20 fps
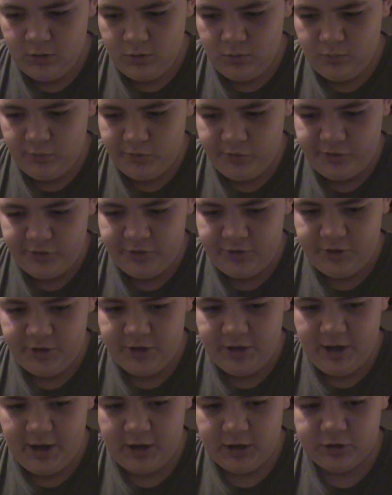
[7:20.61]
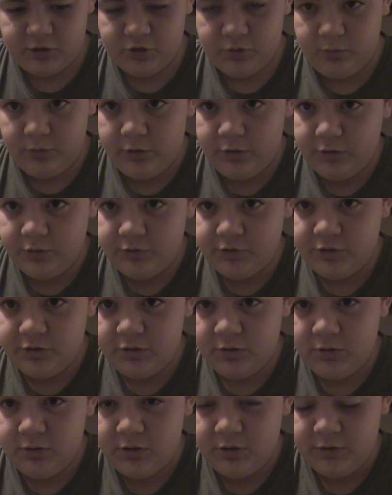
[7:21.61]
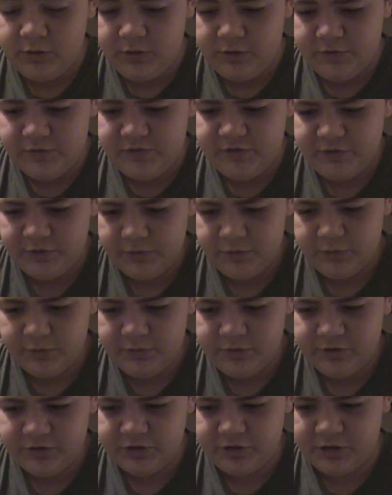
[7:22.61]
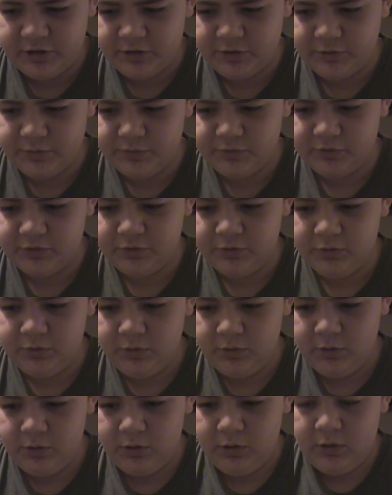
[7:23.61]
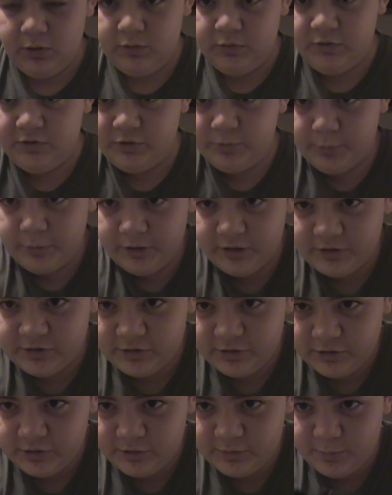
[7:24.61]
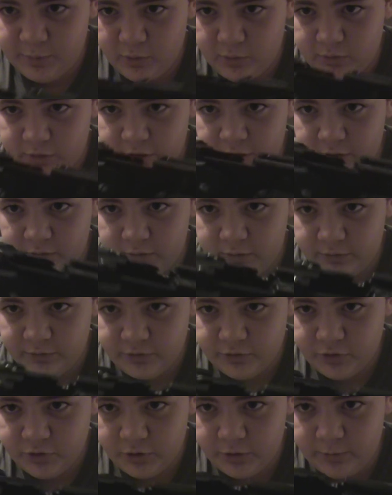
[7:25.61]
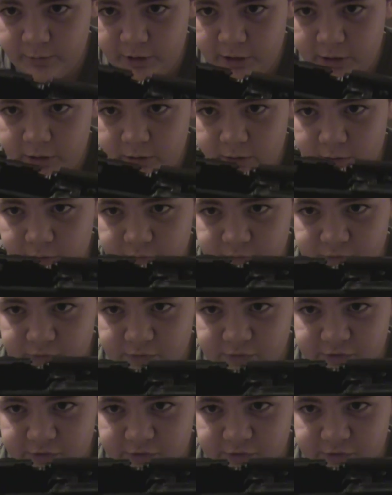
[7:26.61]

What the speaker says: with the actuators and the sear disconnectors, these brass things poking out of the trigger mech, as you can